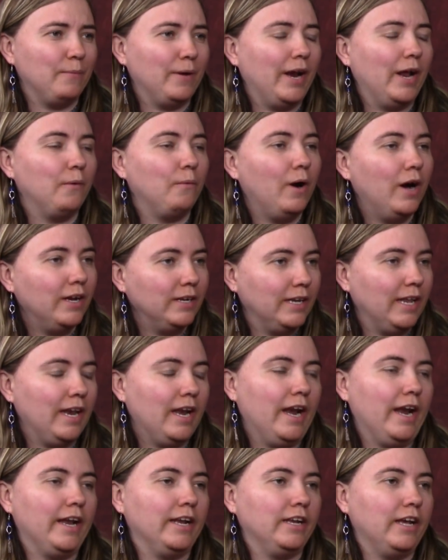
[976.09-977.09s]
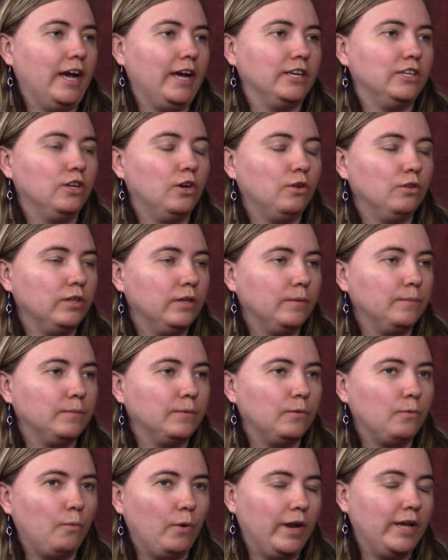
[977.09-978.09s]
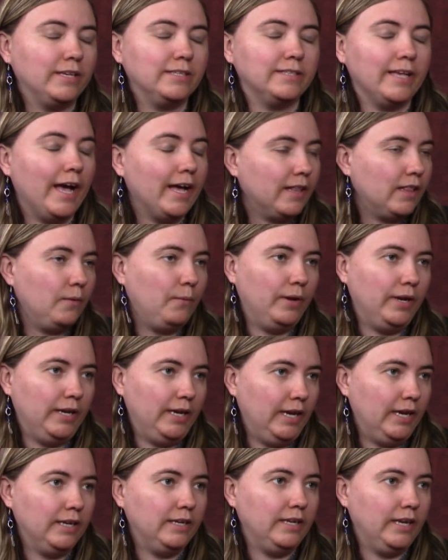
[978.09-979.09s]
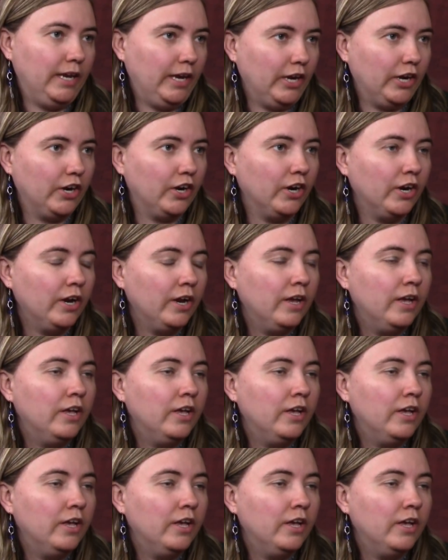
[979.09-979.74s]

But I walked in and I told him exactly what he needed to hear,